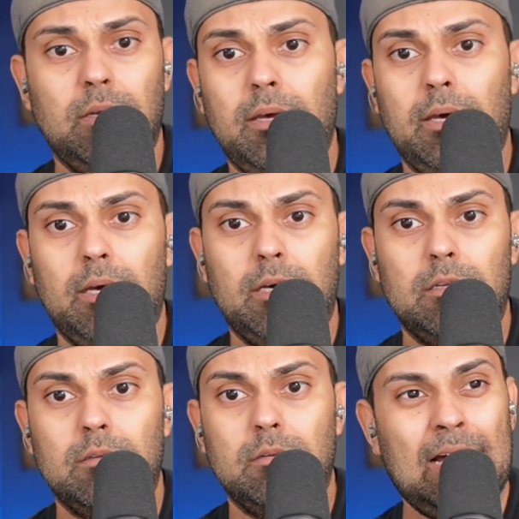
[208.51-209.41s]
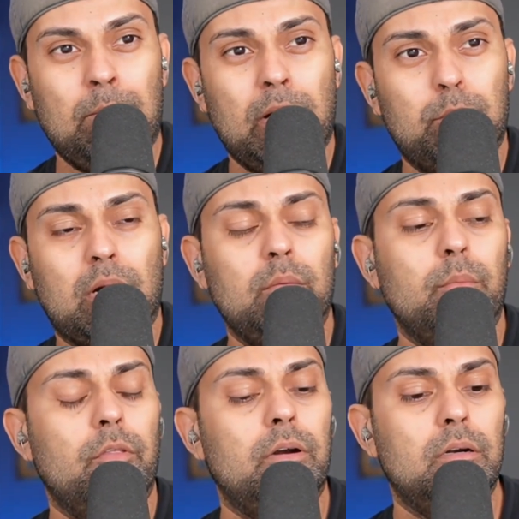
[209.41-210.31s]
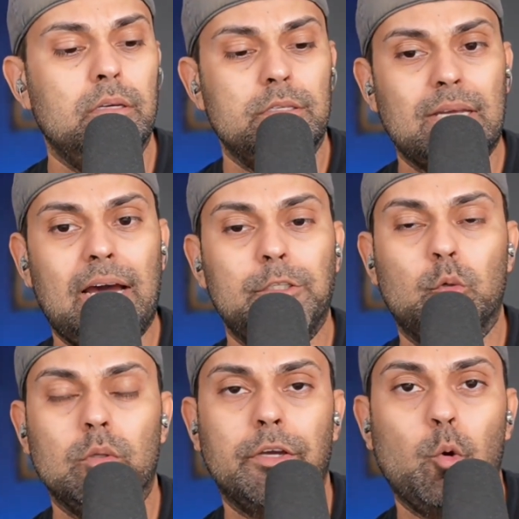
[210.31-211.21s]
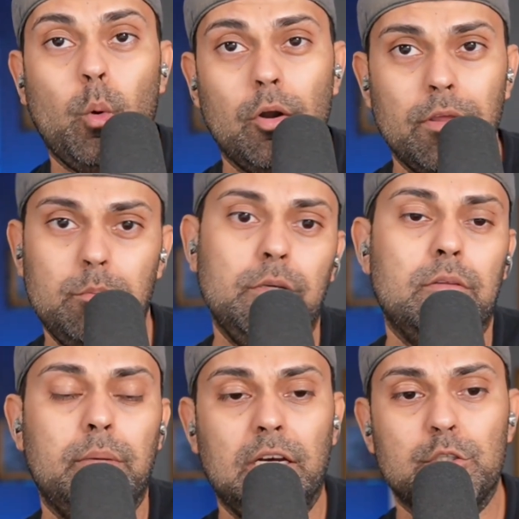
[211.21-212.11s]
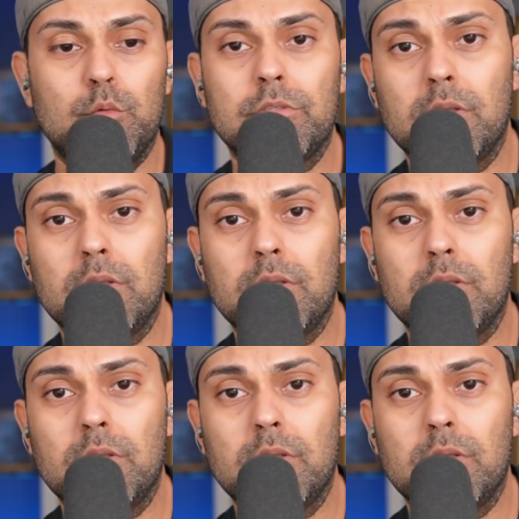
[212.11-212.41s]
And my problem there is I don't like where they put the passwords.